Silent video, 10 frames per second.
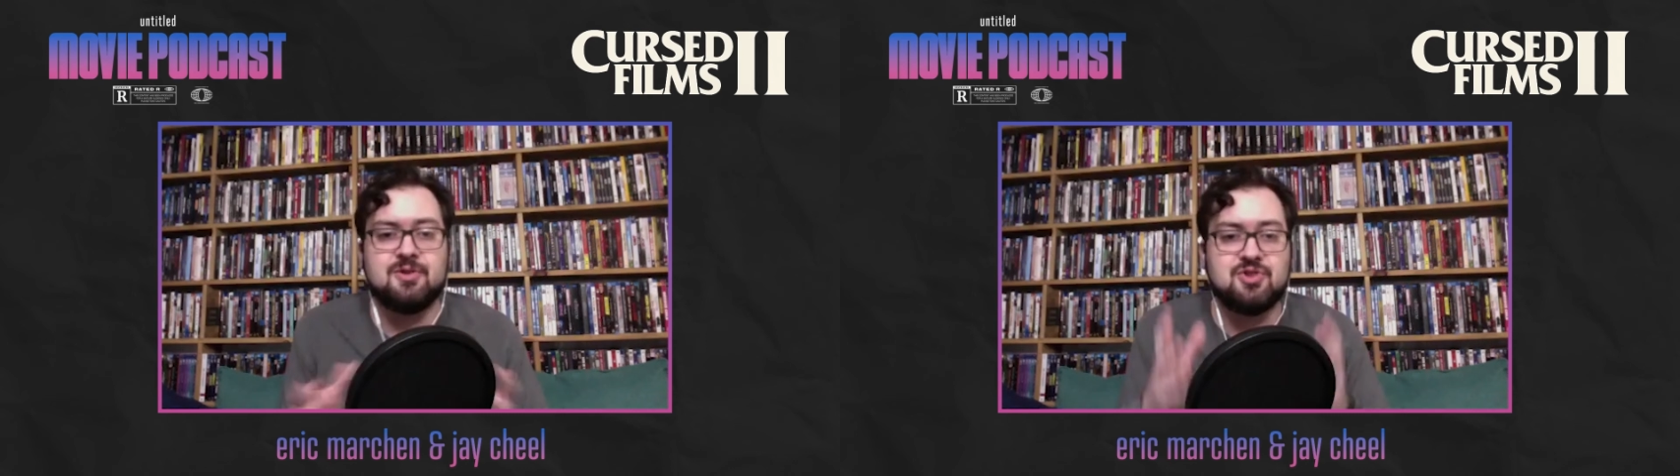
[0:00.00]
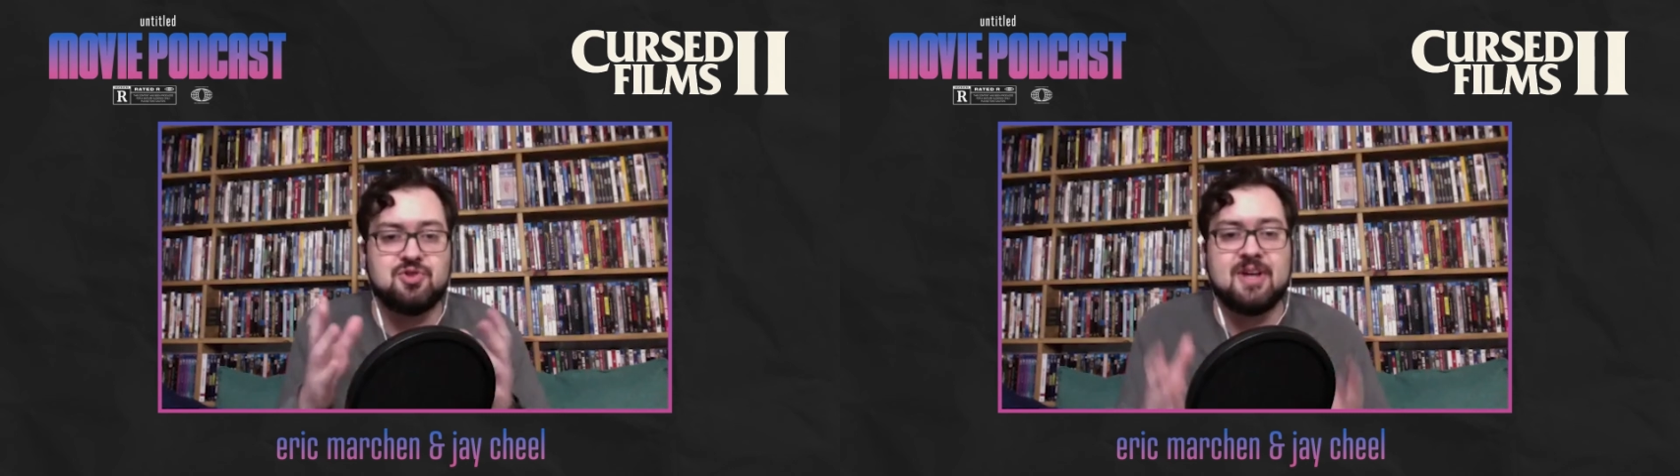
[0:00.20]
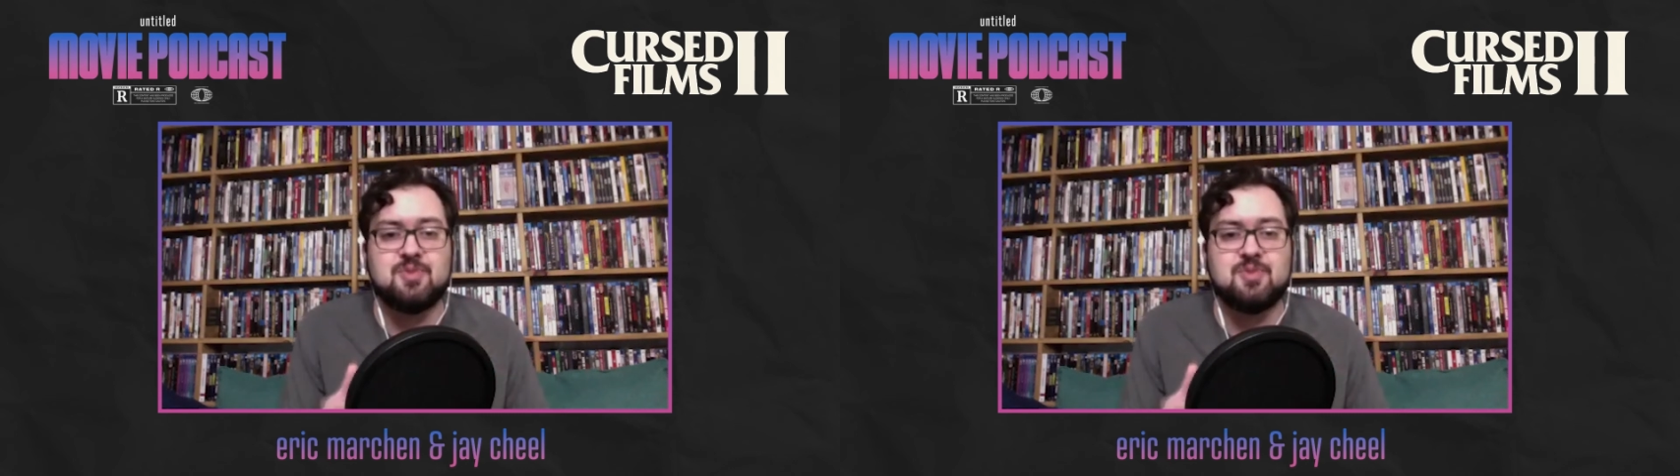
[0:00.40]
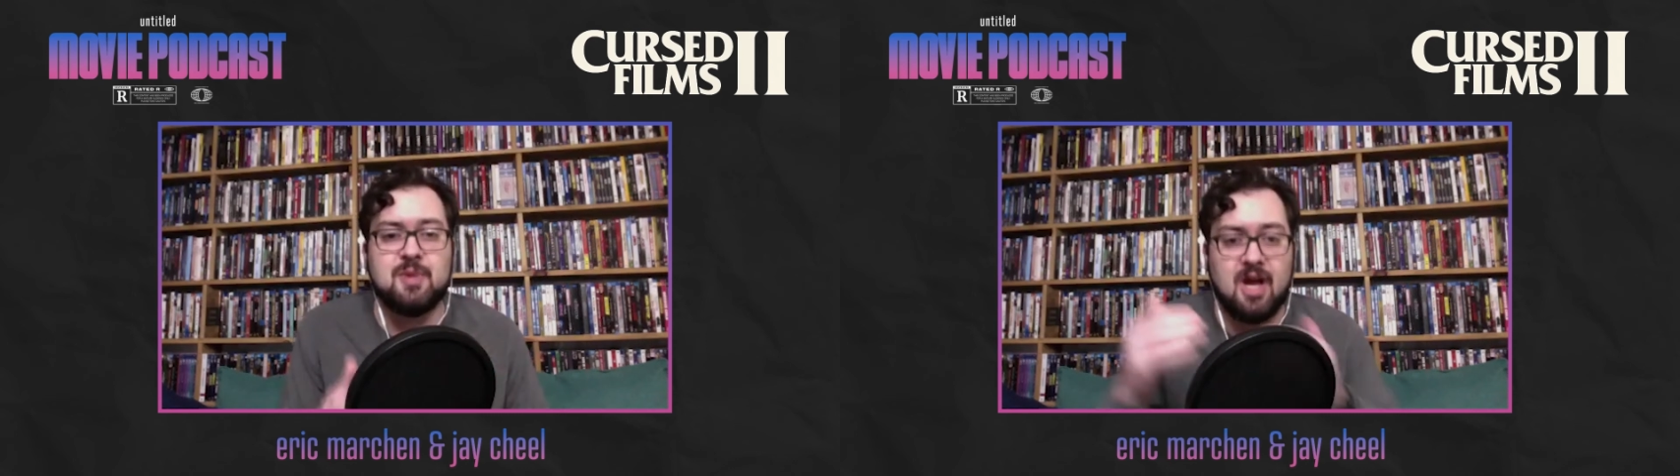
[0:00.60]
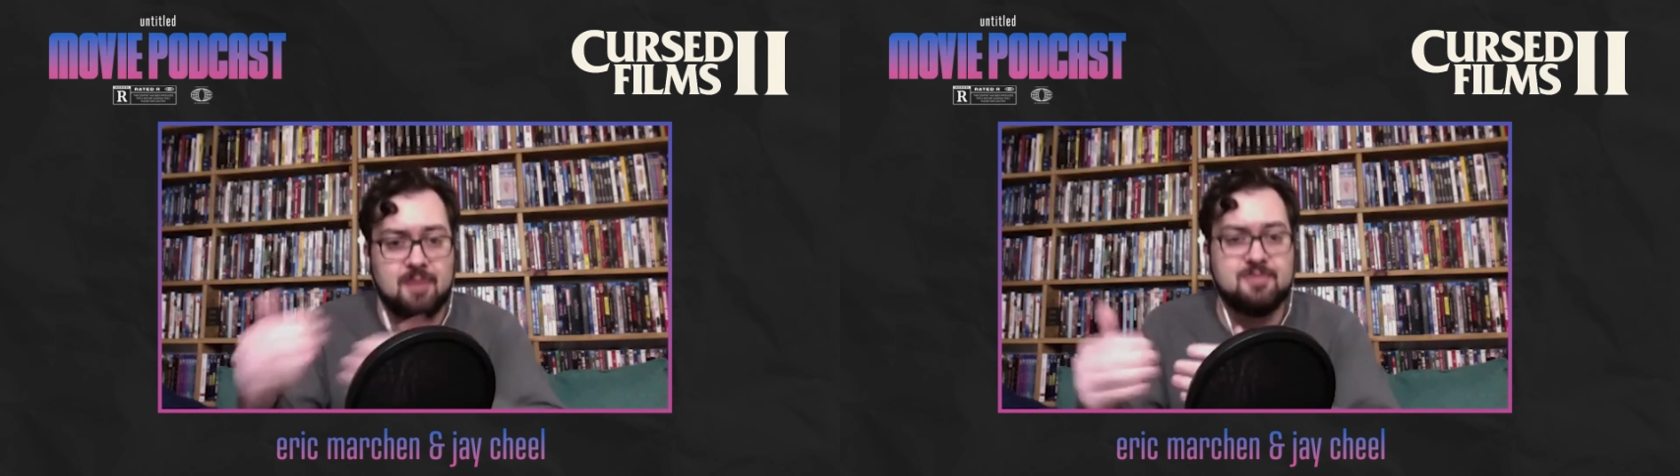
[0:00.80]
the stress when
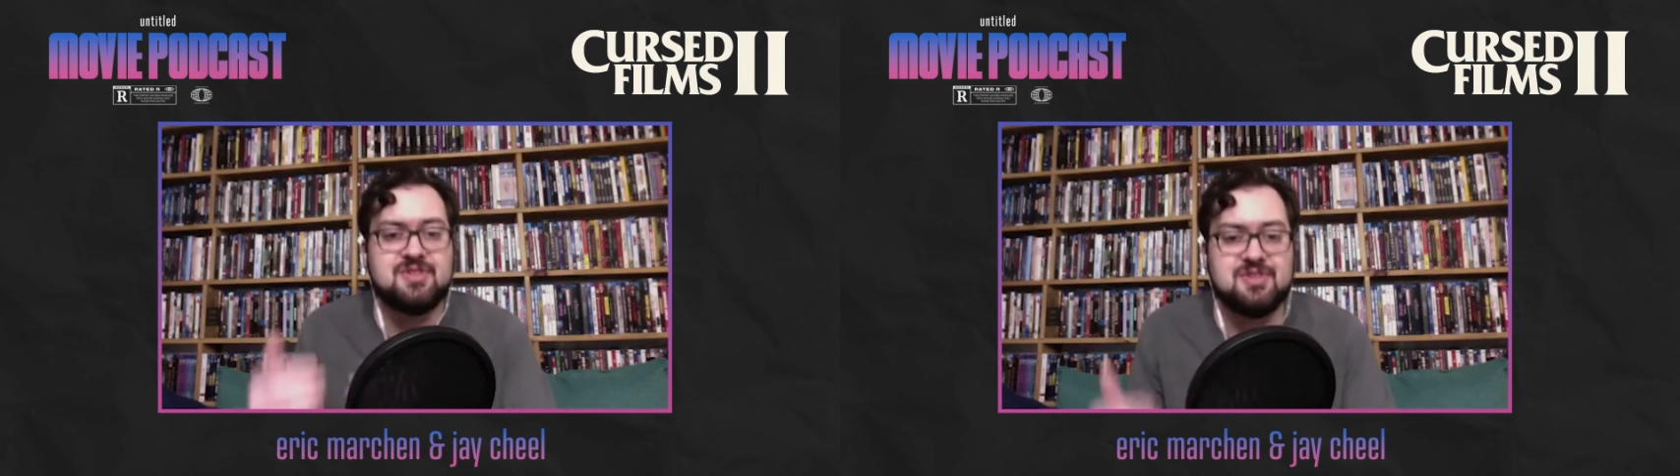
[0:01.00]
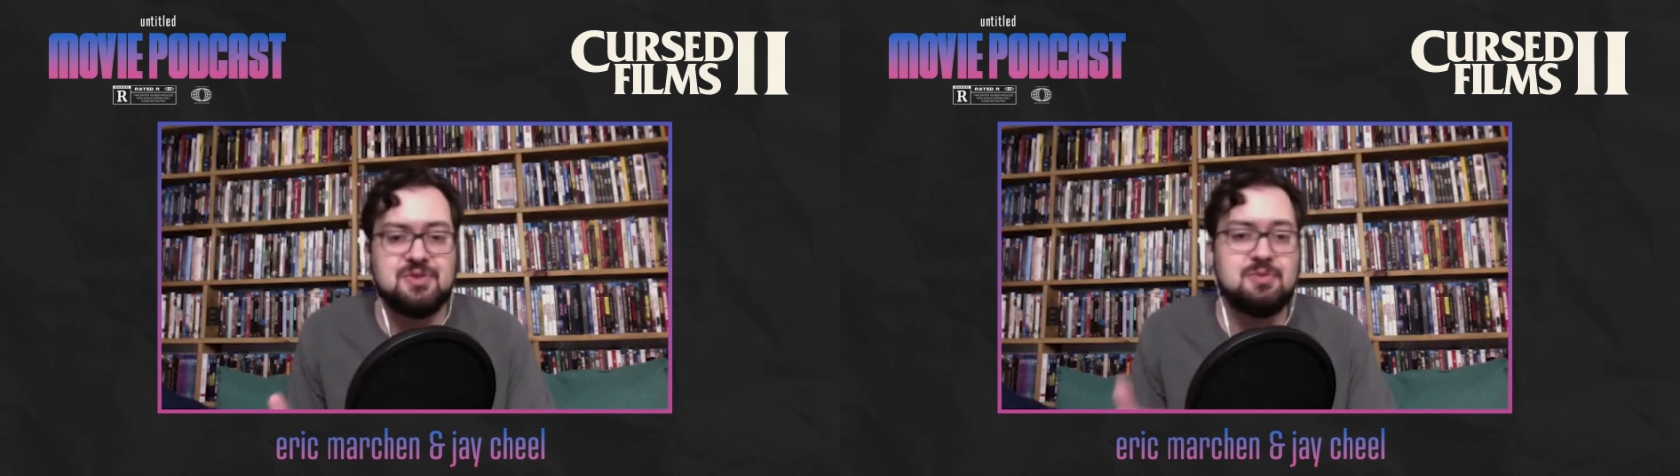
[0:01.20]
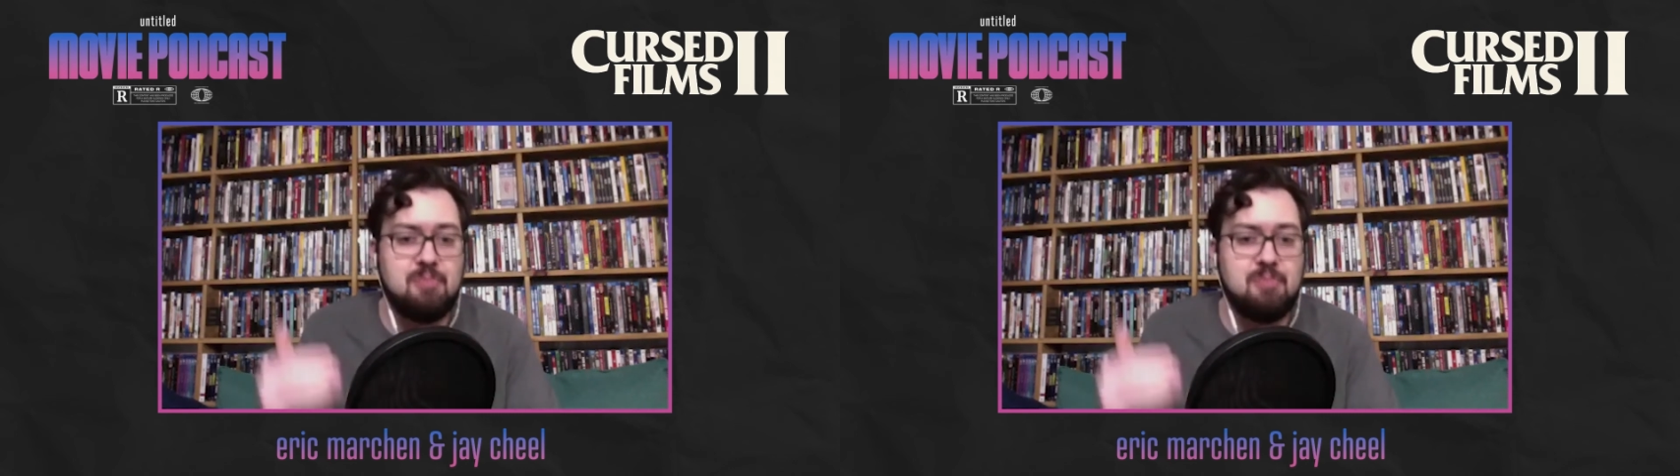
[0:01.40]
it comes to